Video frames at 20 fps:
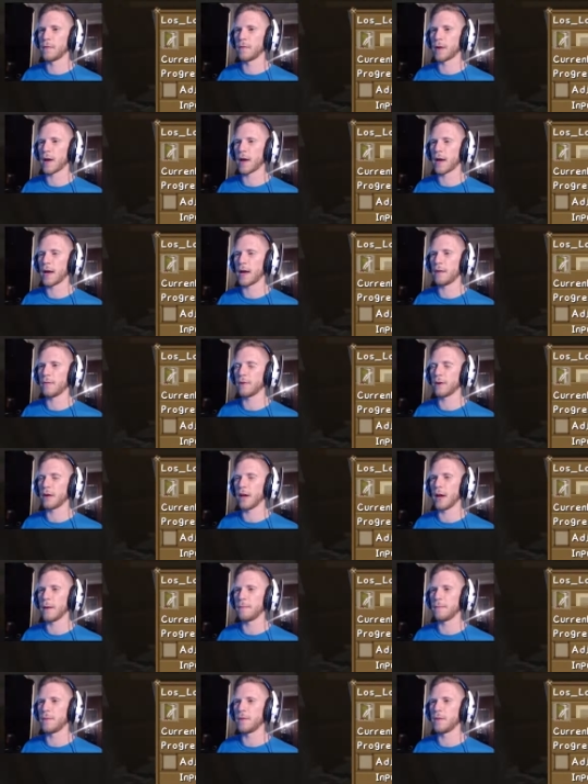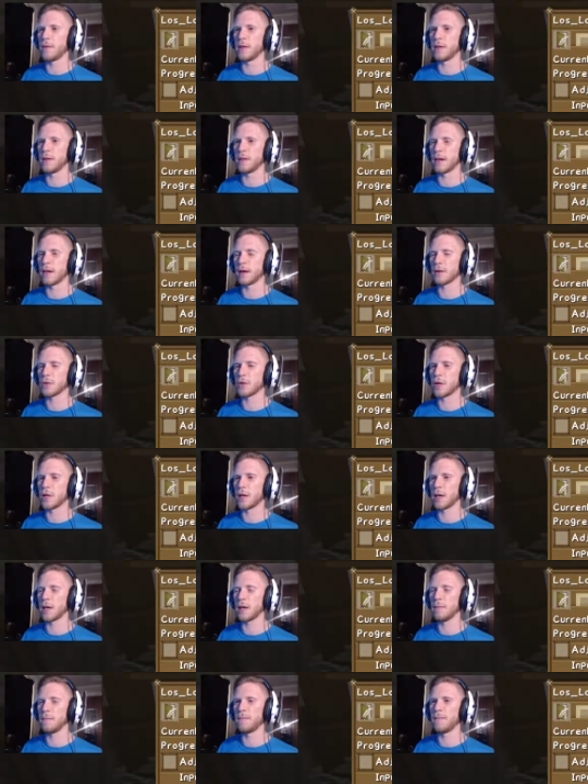Five, okay. And now it should
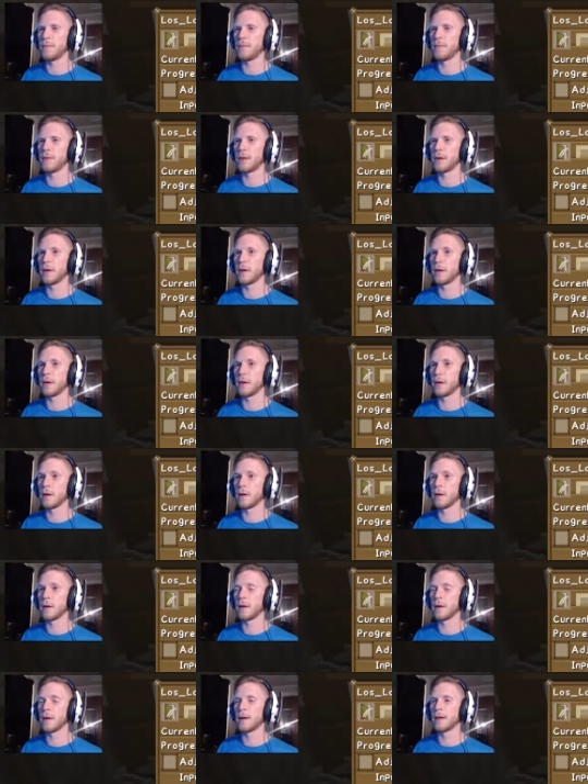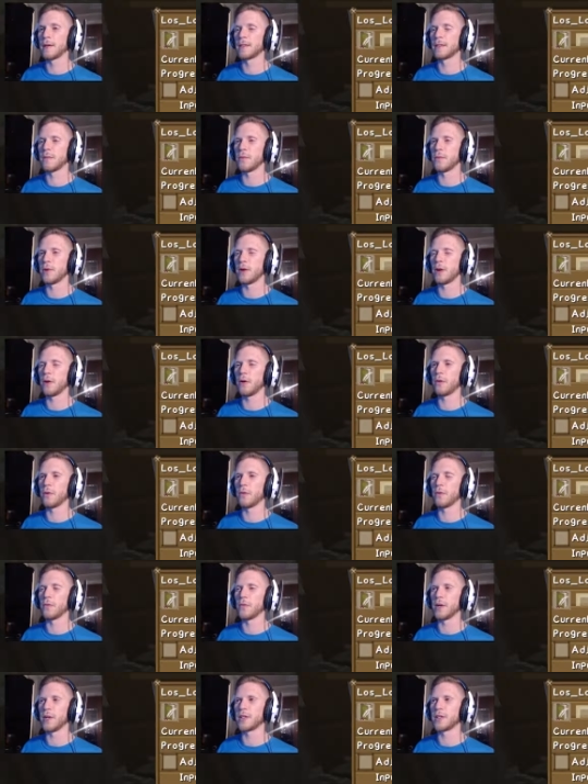kick in. So here we go,
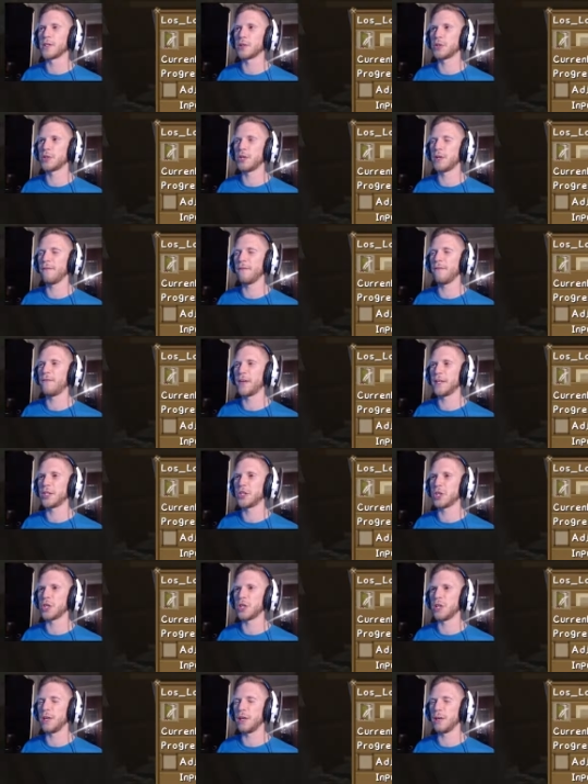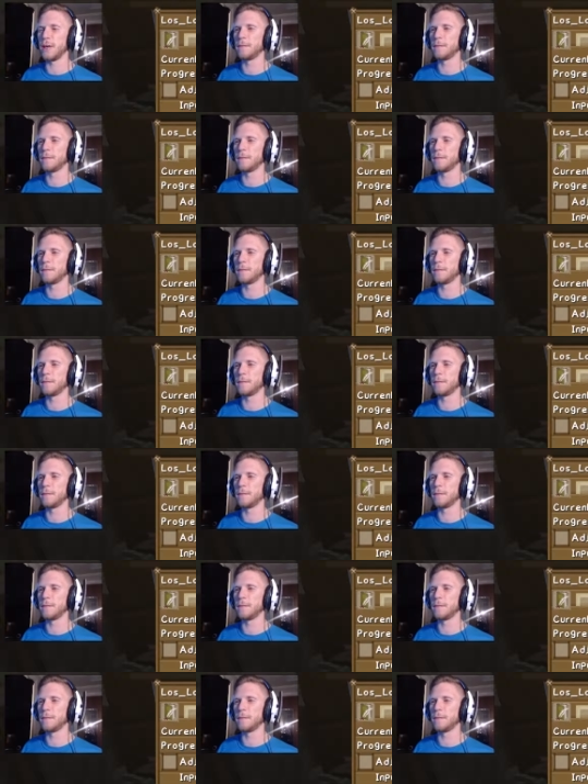researching fishing.